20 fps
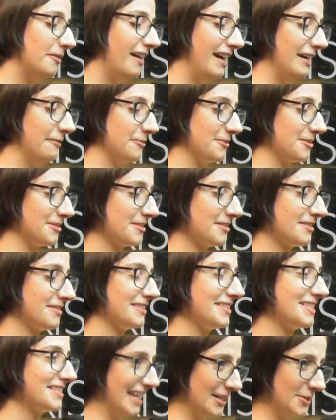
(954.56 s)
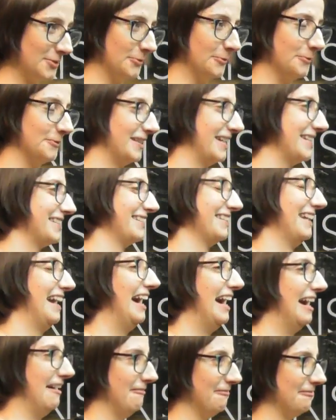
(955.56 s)
I was settled. I didn't
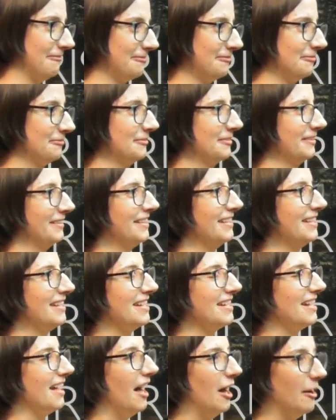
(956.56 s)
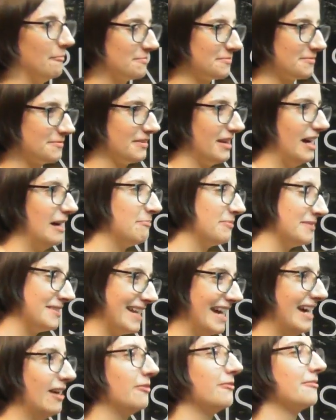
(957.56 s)
have up and
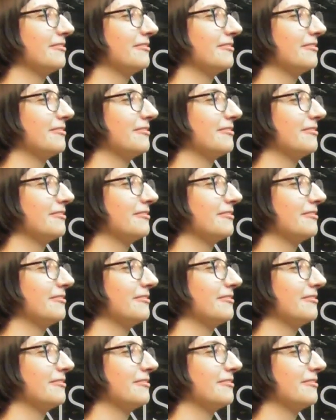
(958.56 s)
down.